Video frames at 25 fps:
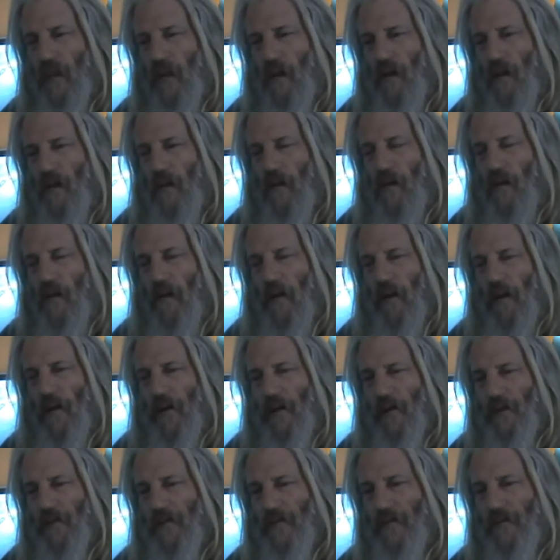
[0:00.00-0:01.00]
Oh,
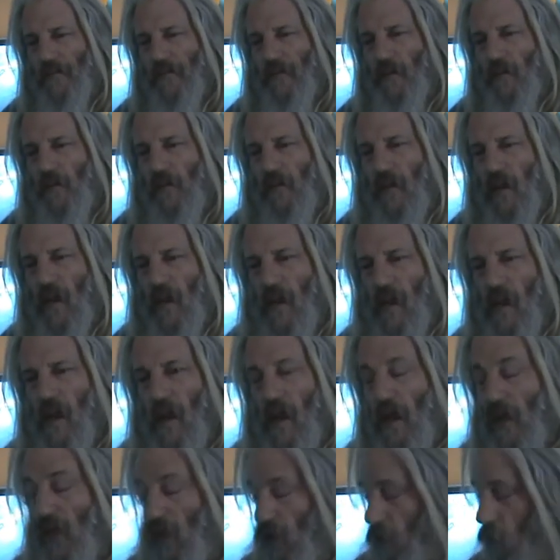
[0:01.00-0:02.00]

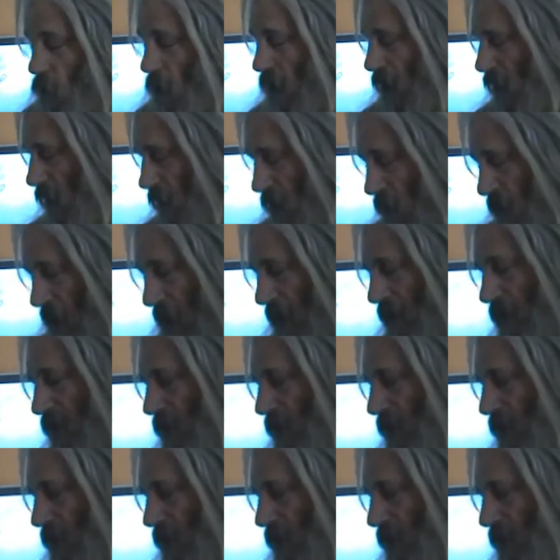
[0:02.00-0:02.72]
it's quite light.